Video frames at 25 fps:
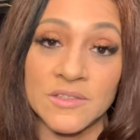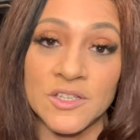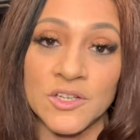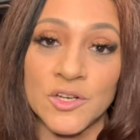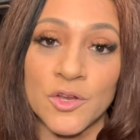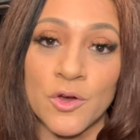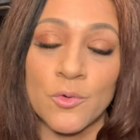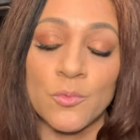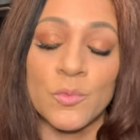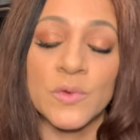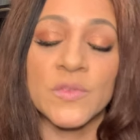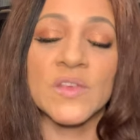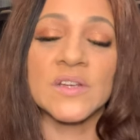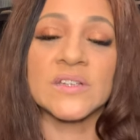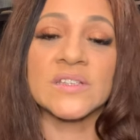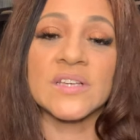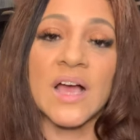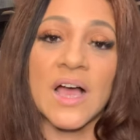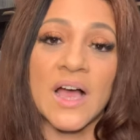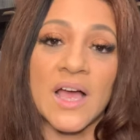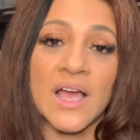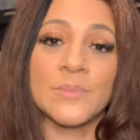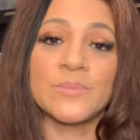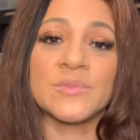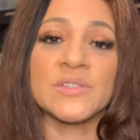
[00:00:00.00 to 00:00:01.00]
You know, with the
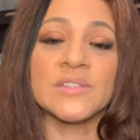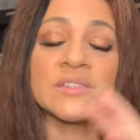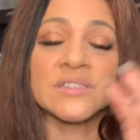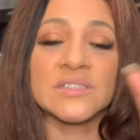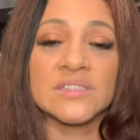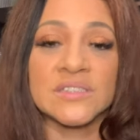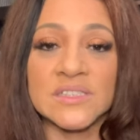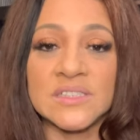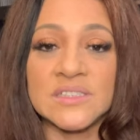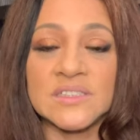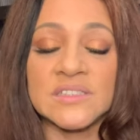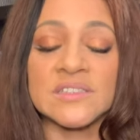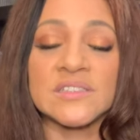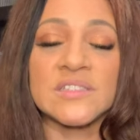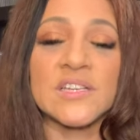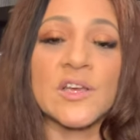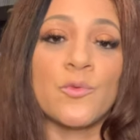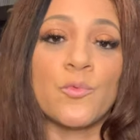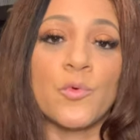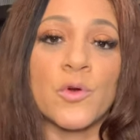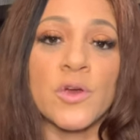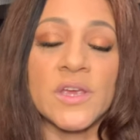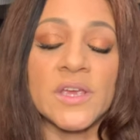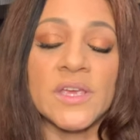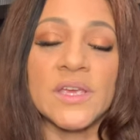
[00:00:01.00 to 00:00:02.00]
times and seasons that
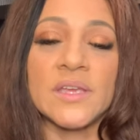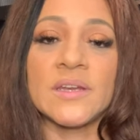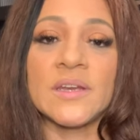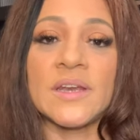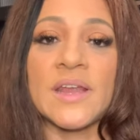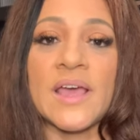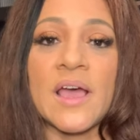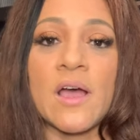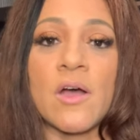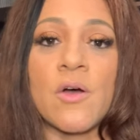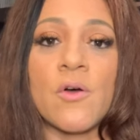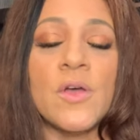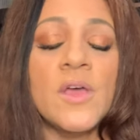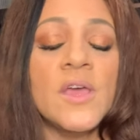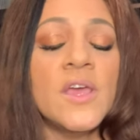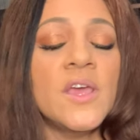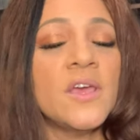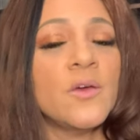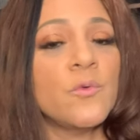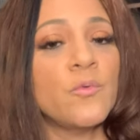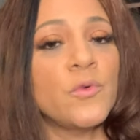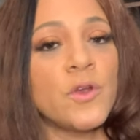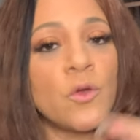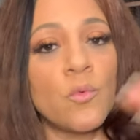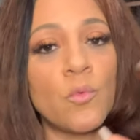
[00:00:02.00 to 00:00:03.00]
we're in now,
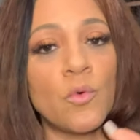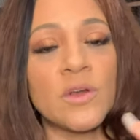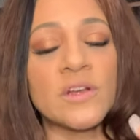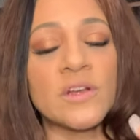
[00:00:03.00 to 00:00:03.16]
we don't